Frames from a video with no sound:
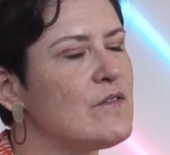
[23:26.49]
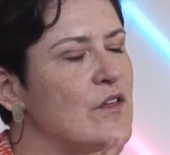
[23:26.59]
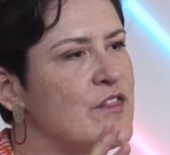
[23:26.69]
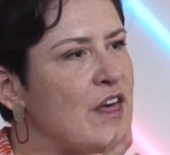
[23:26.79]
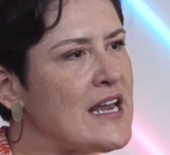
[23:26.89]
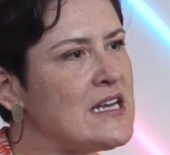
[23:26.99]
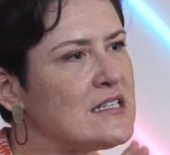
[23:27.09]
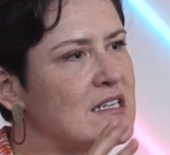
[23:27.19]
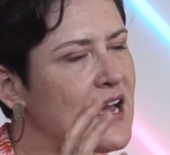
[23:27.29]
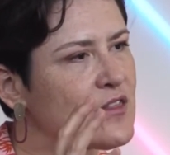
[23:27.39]
that they
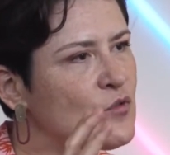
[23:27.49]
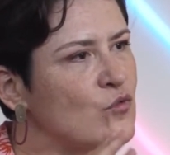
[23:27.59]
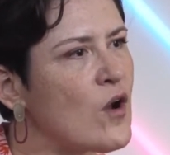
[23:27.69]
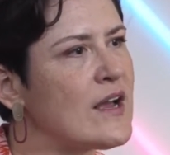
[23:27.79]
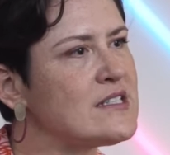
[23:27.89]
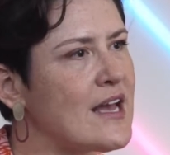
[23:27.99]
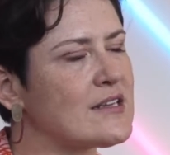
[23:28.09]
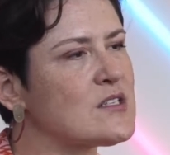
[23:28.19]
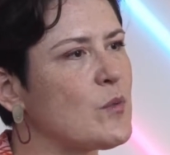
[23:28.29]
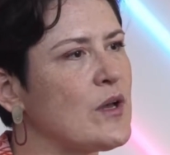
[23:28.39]
need to get the right
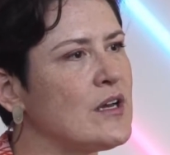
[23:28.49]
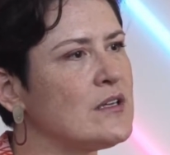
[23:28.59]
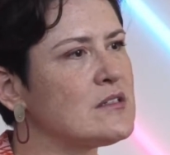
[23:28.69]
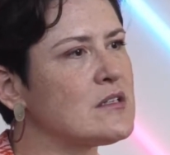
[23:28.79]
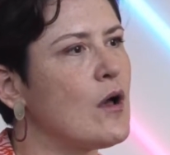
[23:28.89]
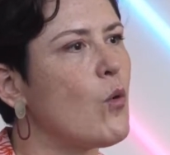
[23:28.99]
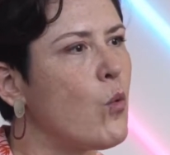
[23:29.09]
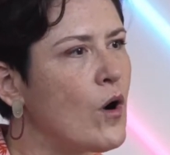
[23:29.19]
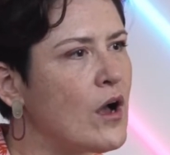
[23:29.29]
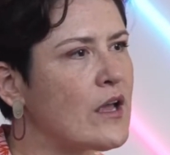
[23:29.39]
experts
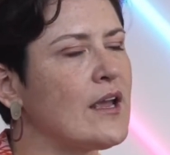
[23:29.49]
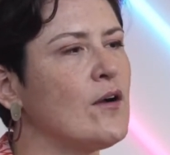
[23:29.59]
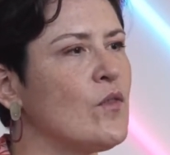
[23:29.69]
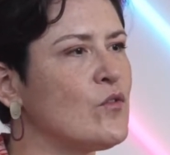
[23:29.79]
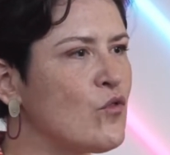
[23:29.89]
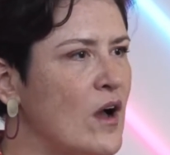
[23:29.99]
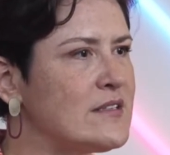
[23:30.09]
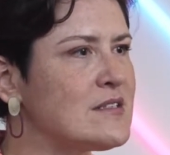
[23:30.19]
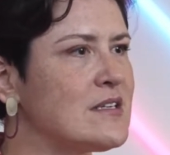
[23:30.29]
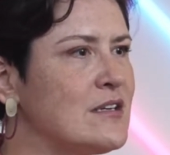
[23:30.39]
working on the
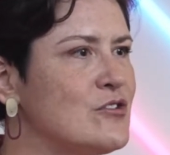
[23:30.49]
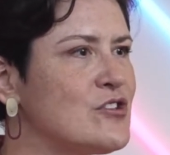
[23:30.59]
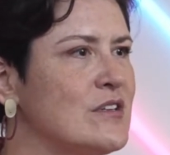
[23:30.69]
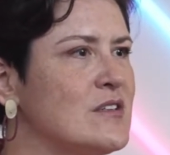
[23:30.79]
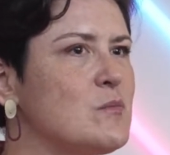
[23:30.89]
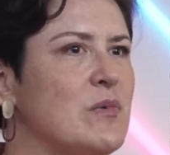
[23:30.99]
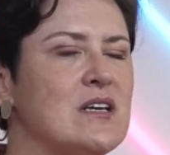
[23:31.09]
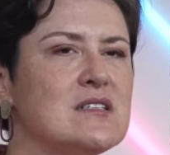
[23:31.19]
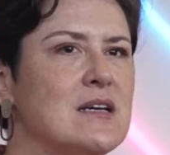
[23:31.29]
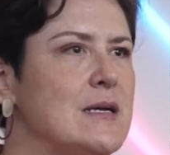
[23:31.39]
right solutions. Because